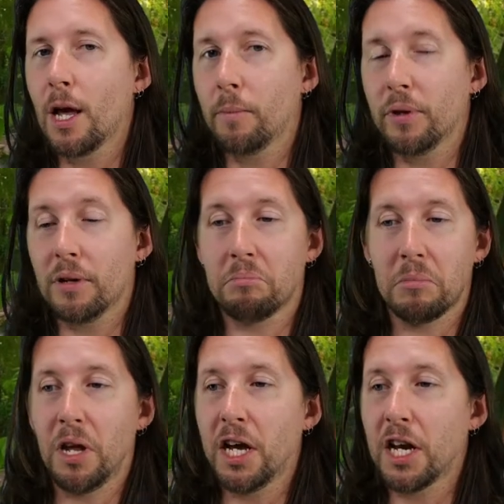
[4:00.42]
but
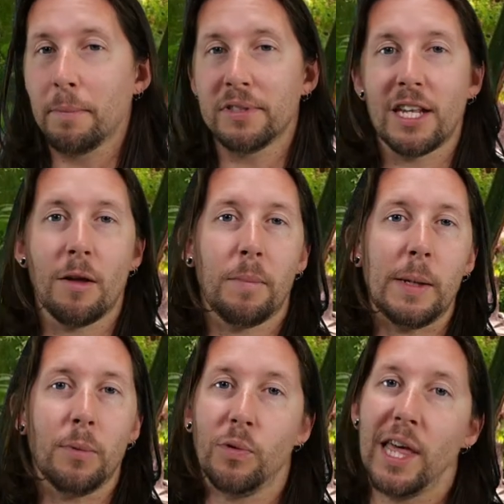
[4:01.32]
99% of
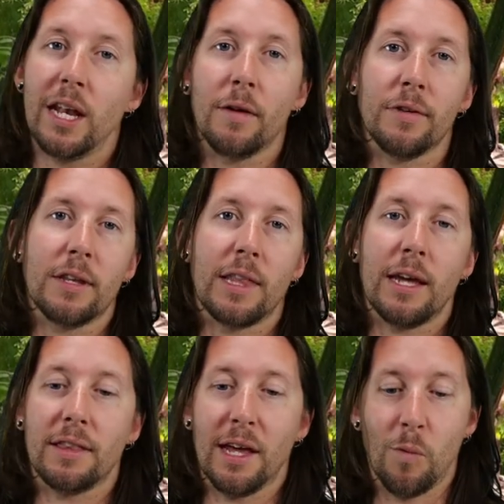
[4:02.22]
people, they love it.
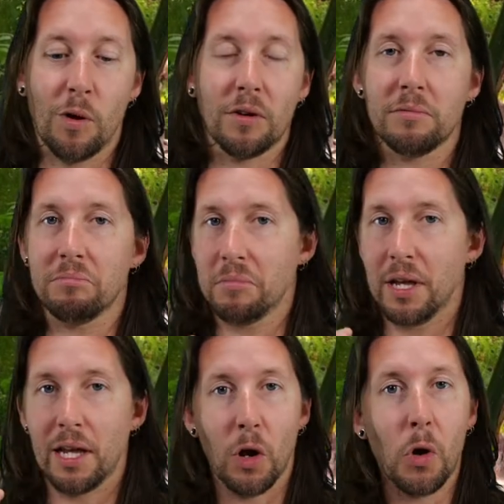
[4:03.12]
They want
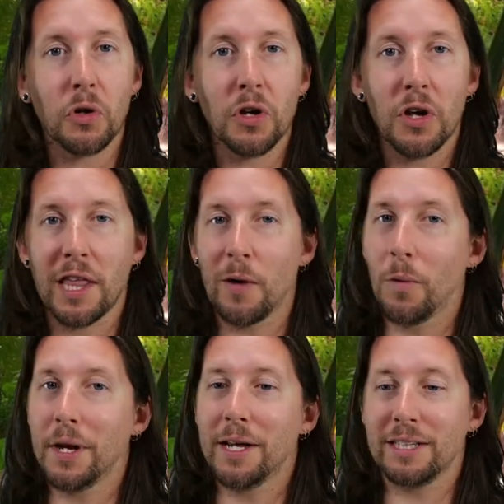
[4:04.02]
it longer, they
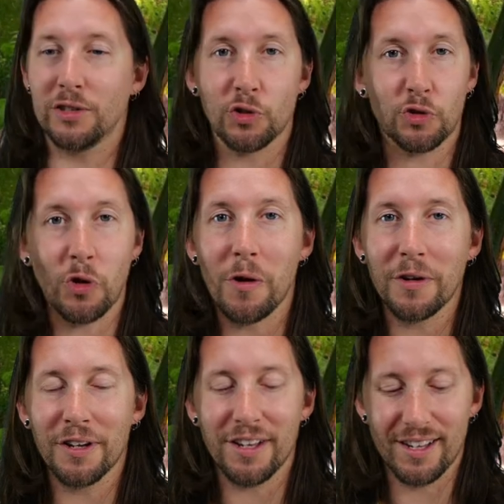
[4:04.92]
want it
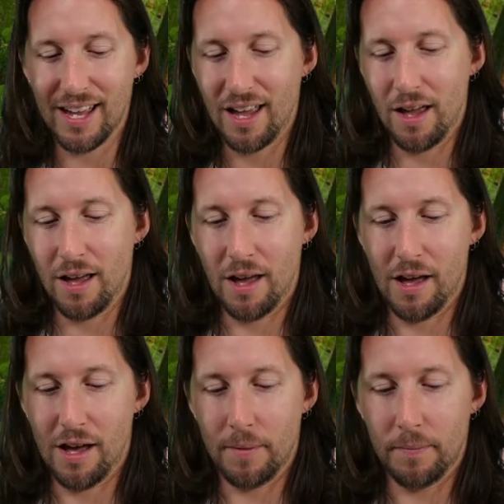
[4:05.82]
stronger,
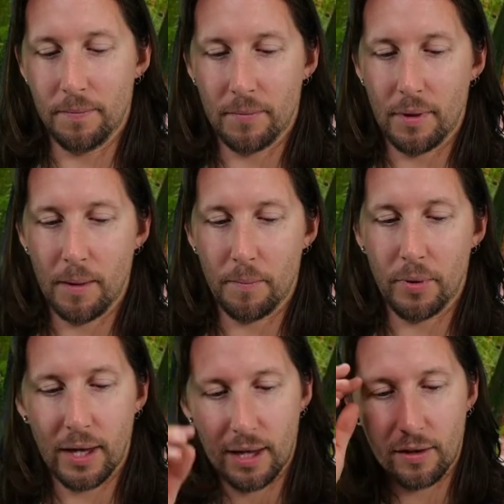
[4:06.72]

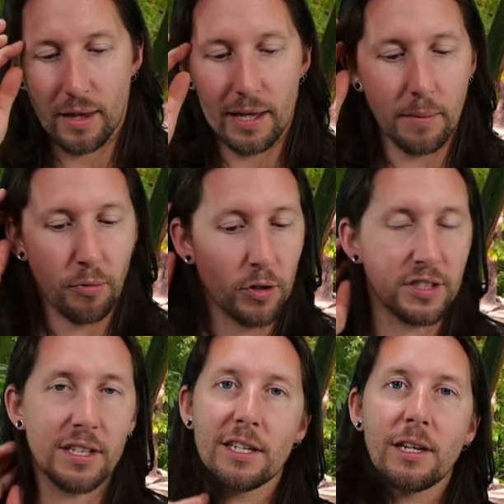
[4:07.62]
but in the
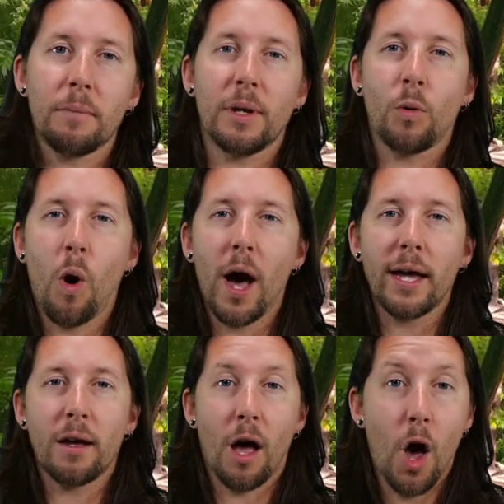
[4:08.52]
process it can be
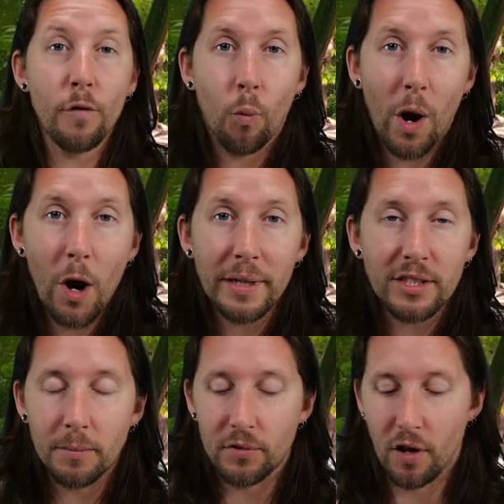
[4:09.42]
quite overwhelming
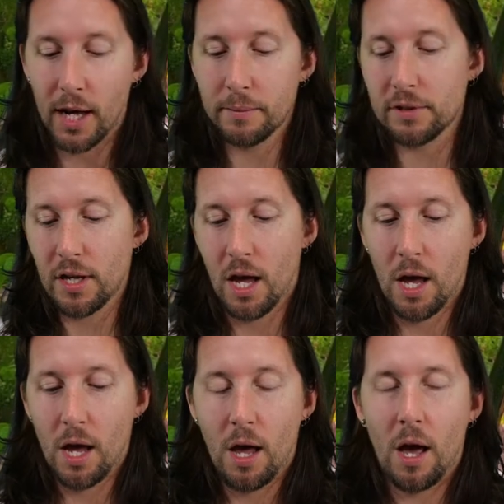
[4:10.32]
sometimes,
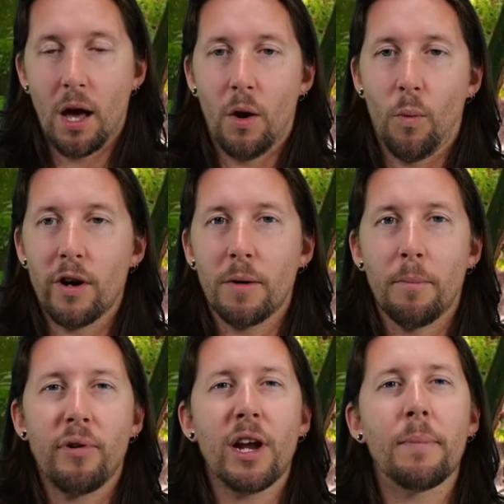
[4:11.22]
where it
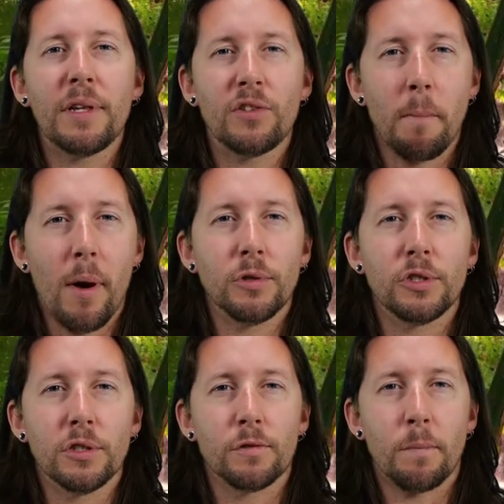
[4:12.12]
can bring up these
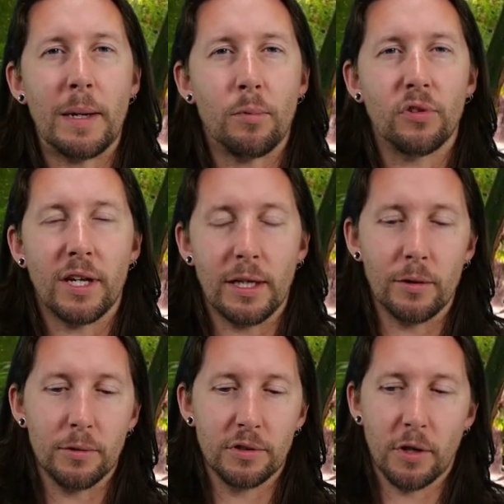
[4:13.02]
emotions for people to
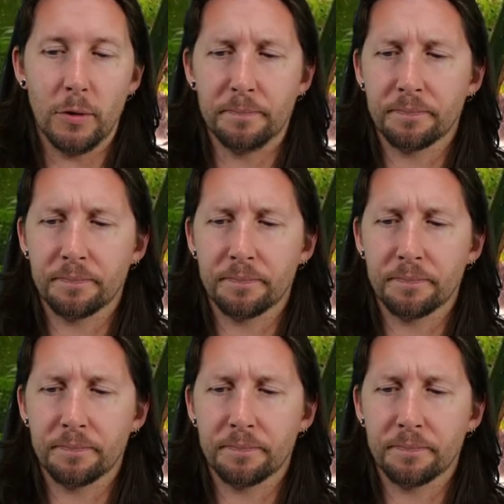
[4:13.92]
heal. So